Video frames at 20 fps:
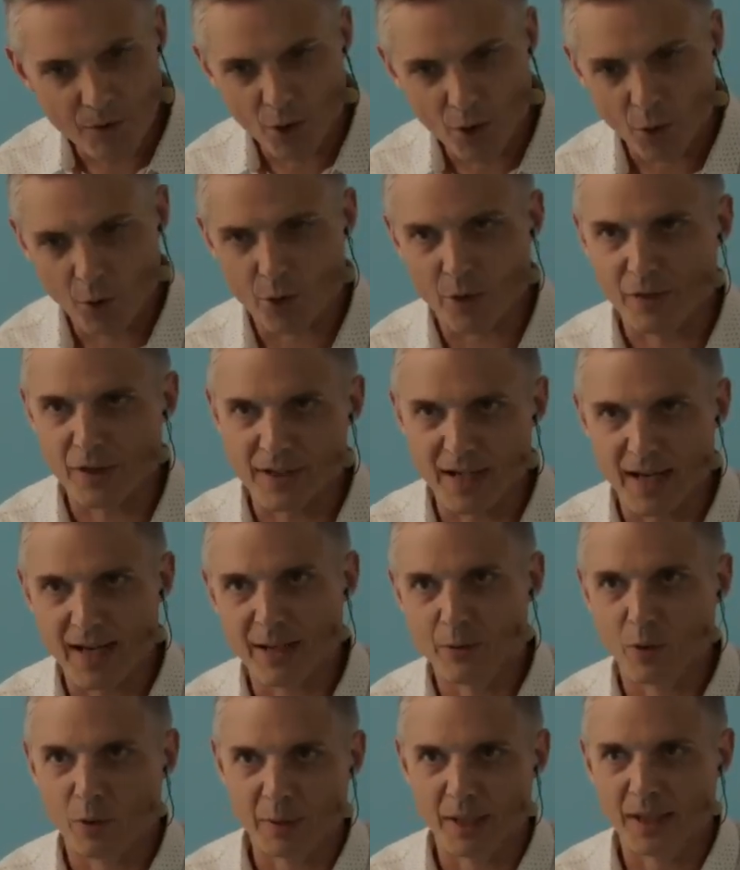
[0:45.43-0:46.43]
The order of the
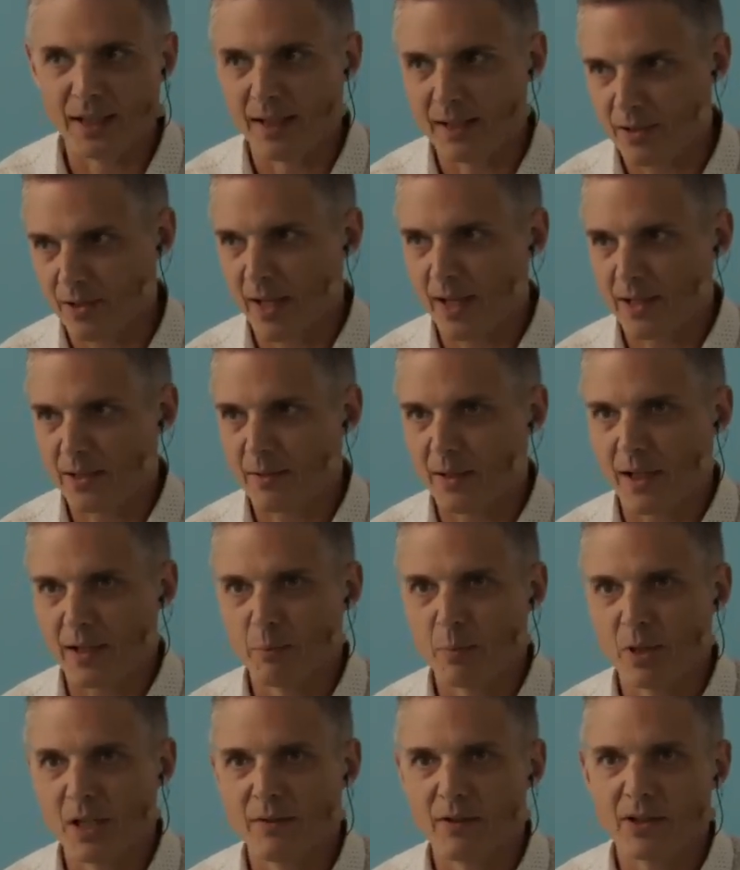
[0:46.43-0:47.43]
day will be as
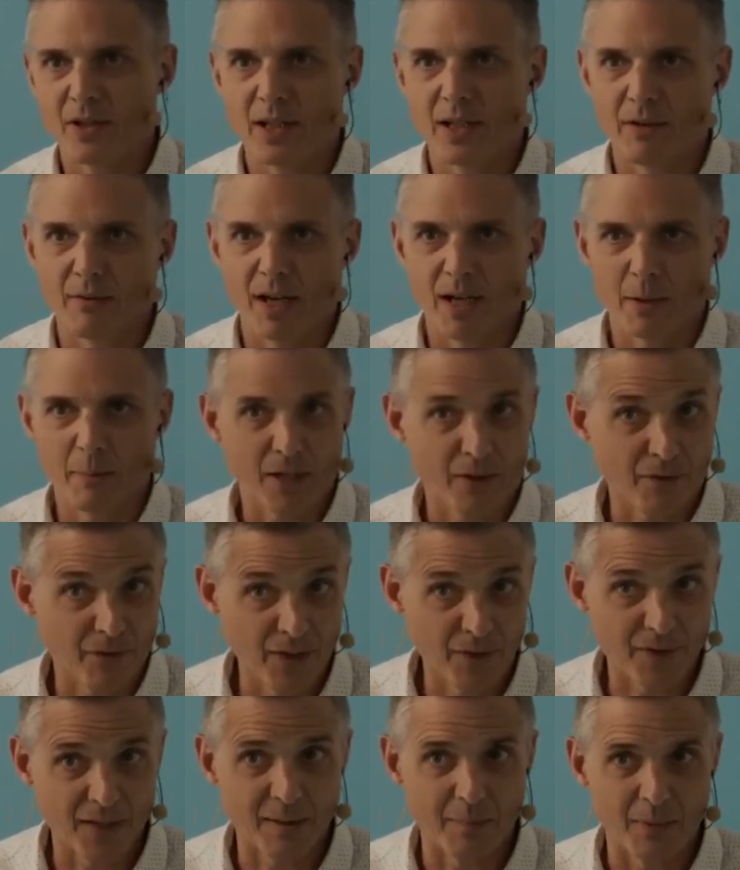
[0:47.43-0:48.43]
previously, around about a
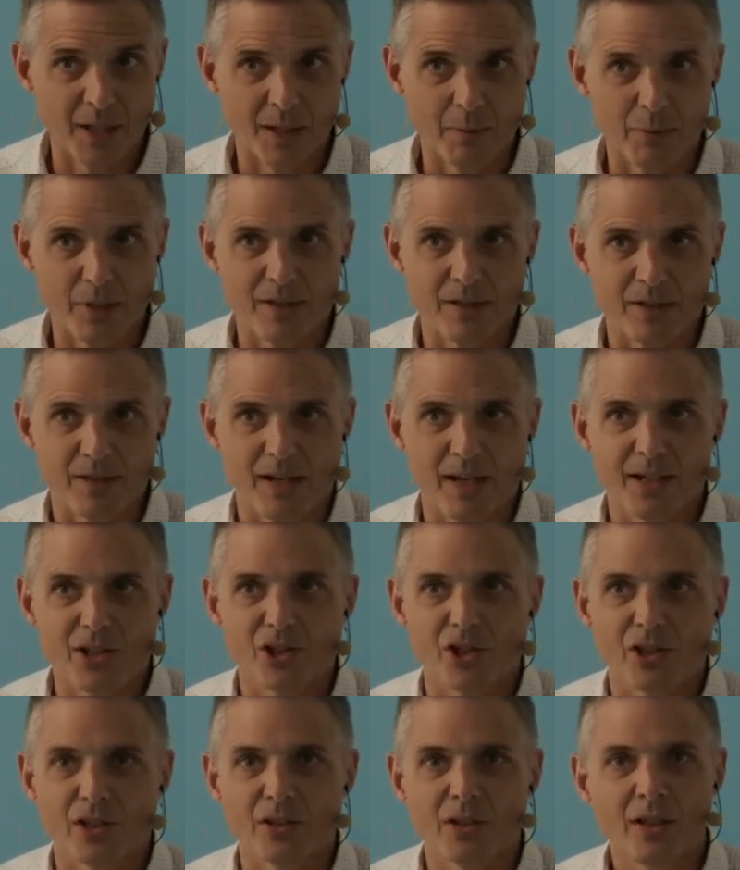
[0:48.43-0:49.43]
15-minute
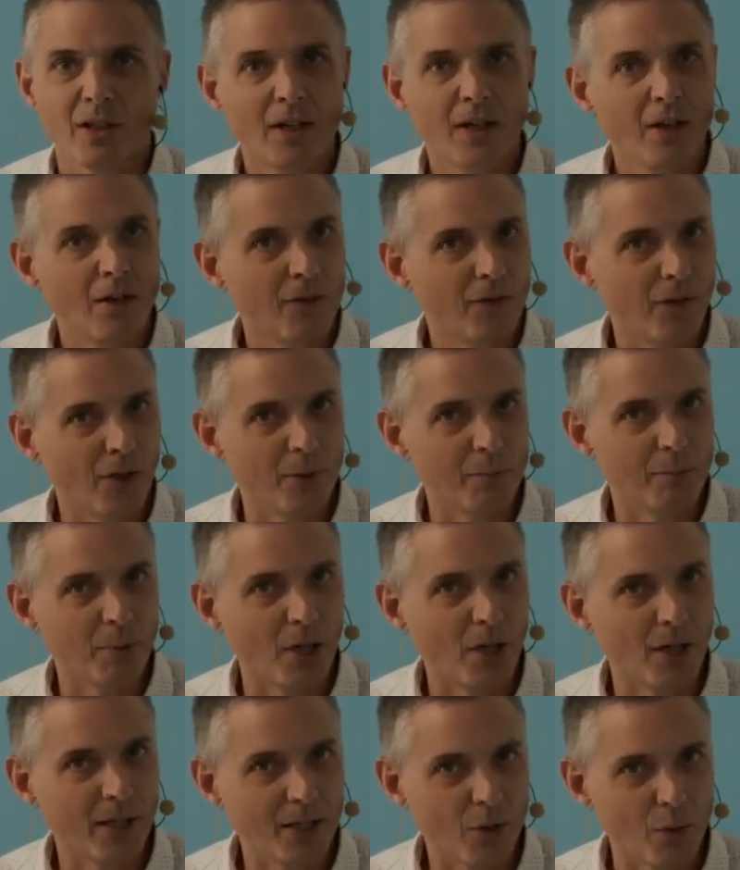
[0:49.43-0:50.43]
presentation, followed
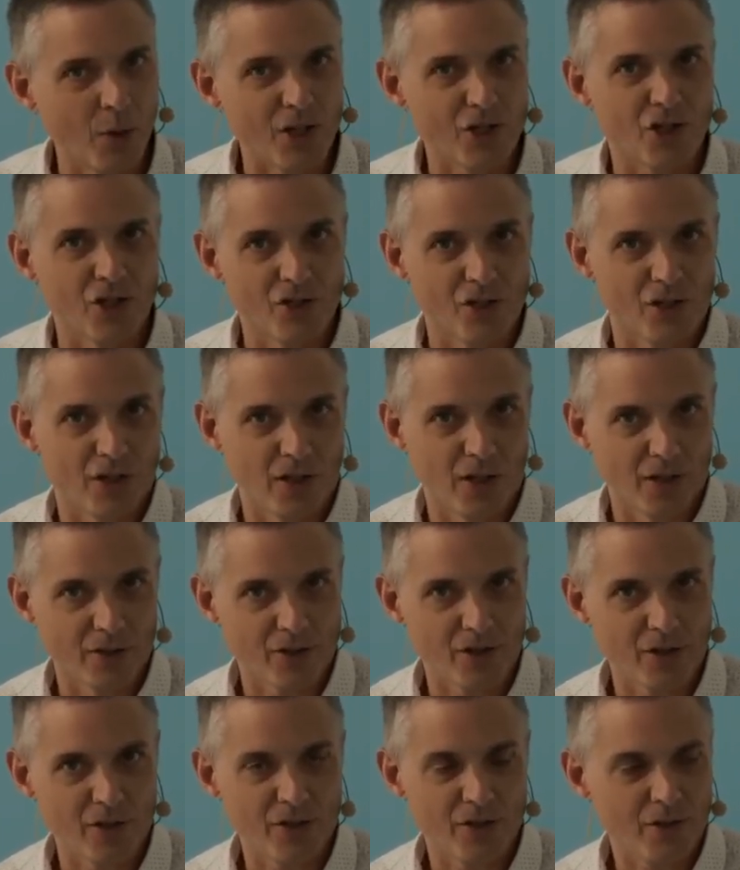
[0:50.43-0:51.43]
by questions and
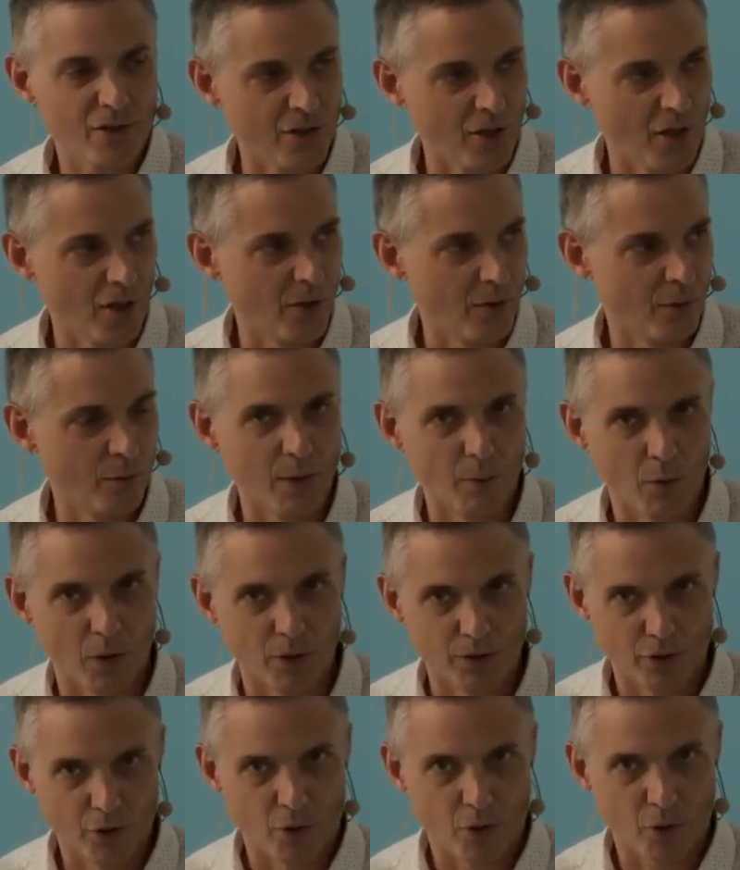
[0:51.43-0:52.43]
answers. So we
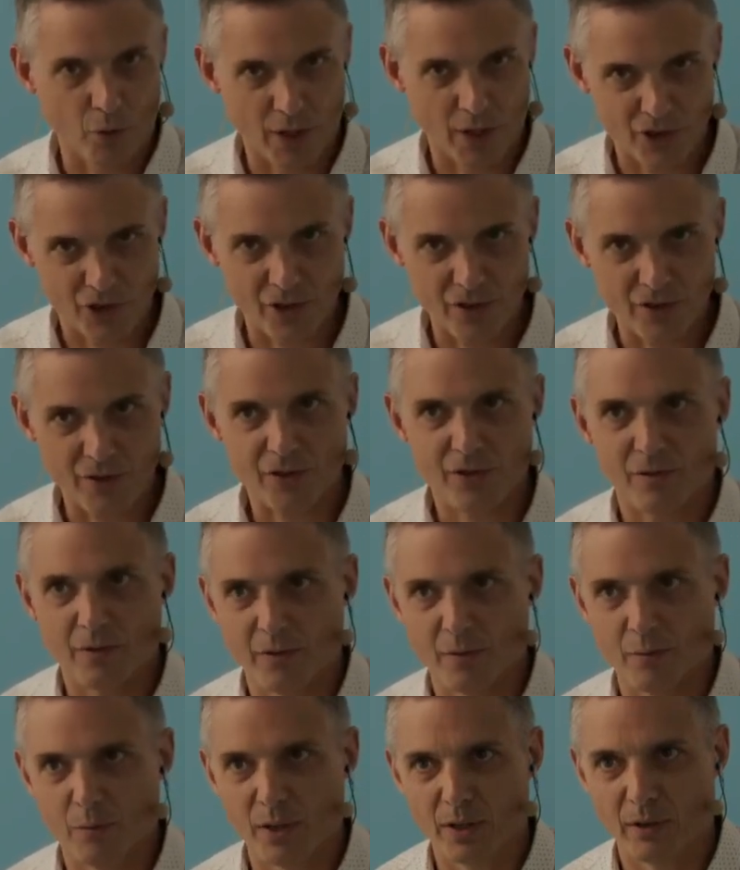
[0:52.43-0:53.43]
want your questions
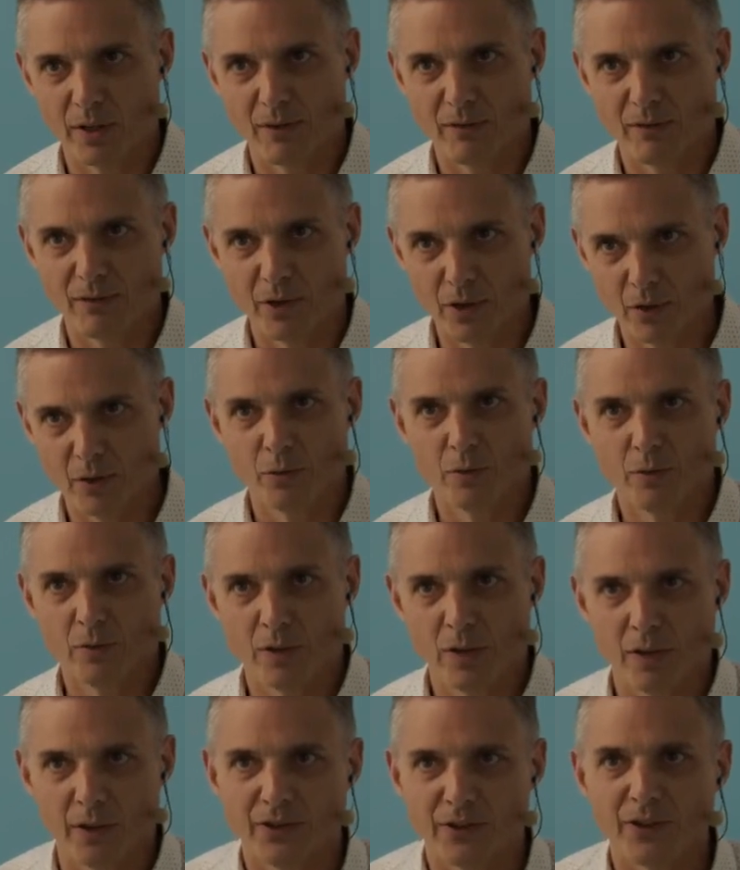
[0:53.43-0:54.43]
and we'll give
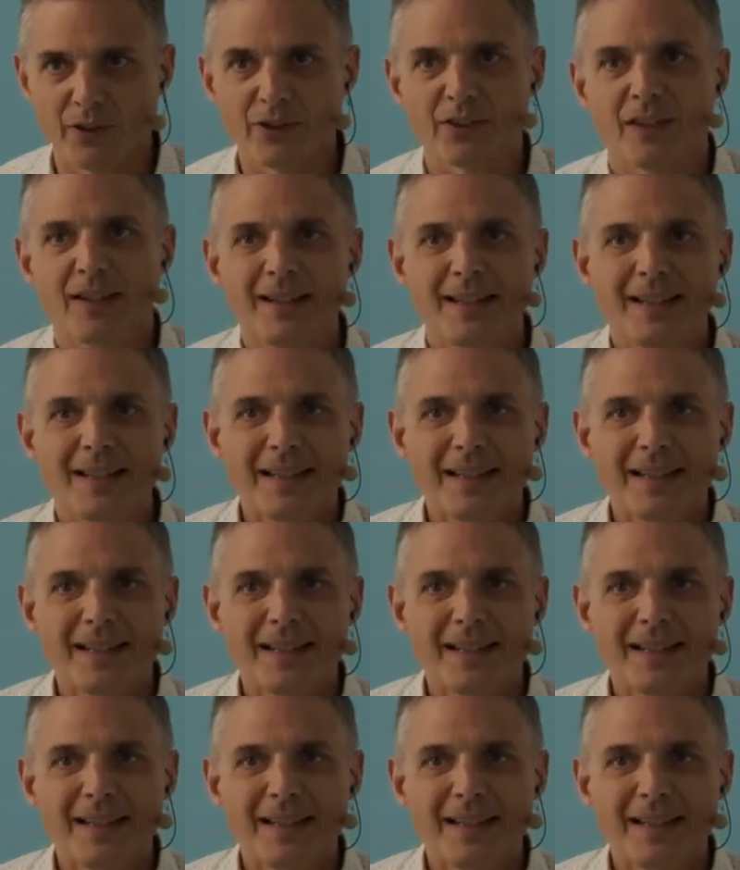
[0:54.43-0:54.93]
you answers.